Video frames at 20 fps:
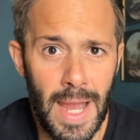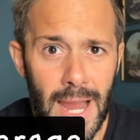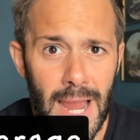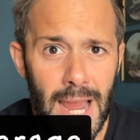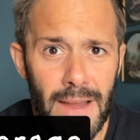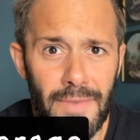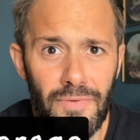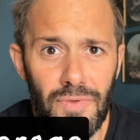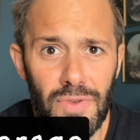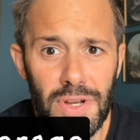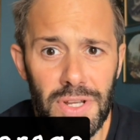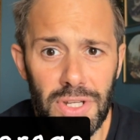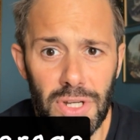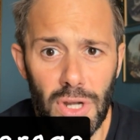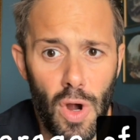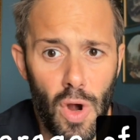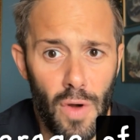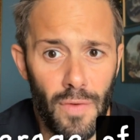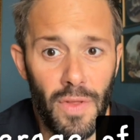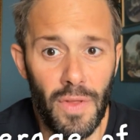Average
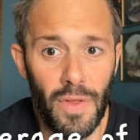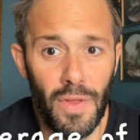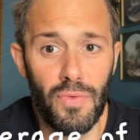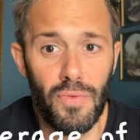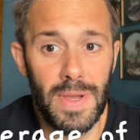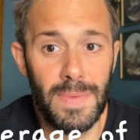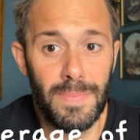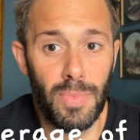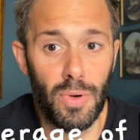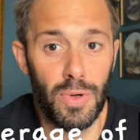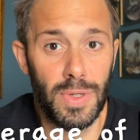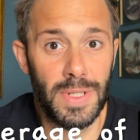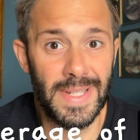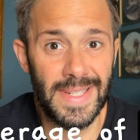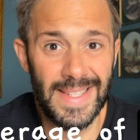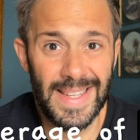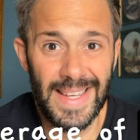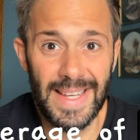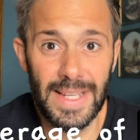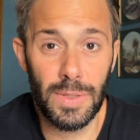of
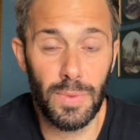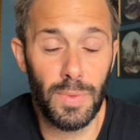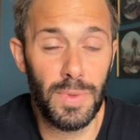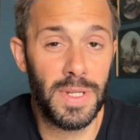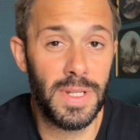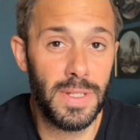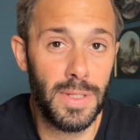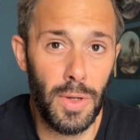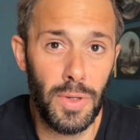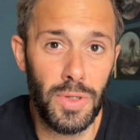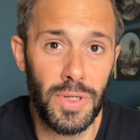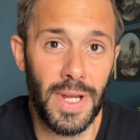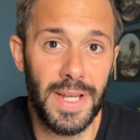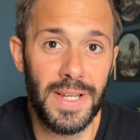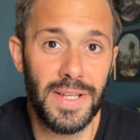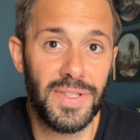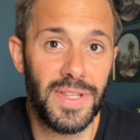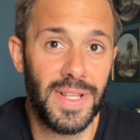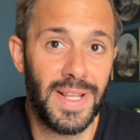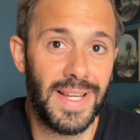3.6, which is no
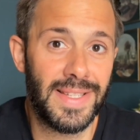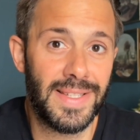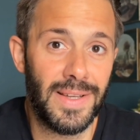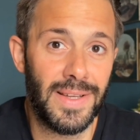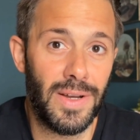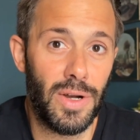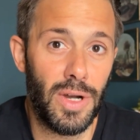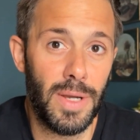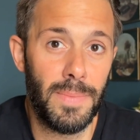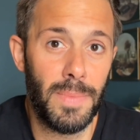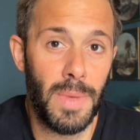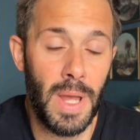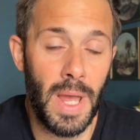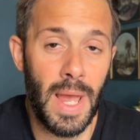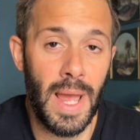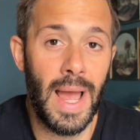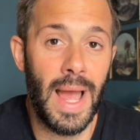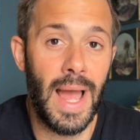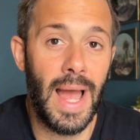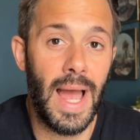change to last time,
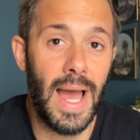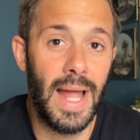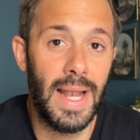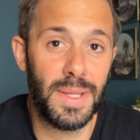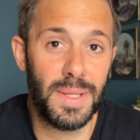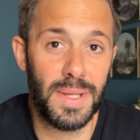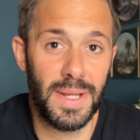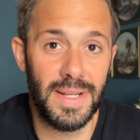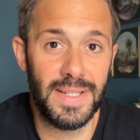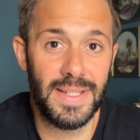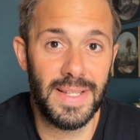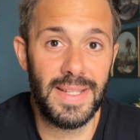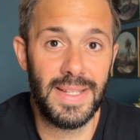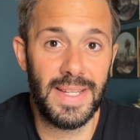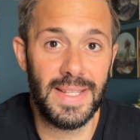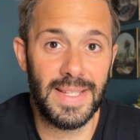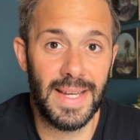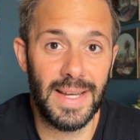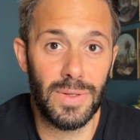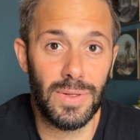and let's get into the
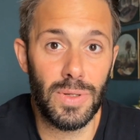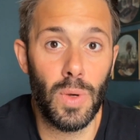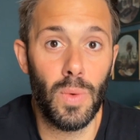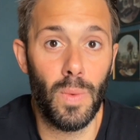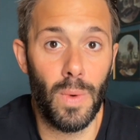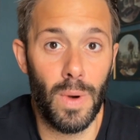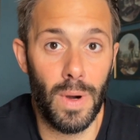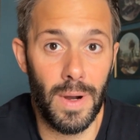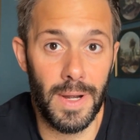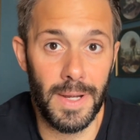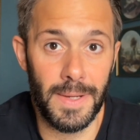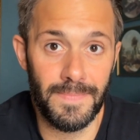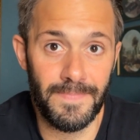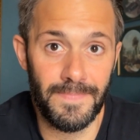details why.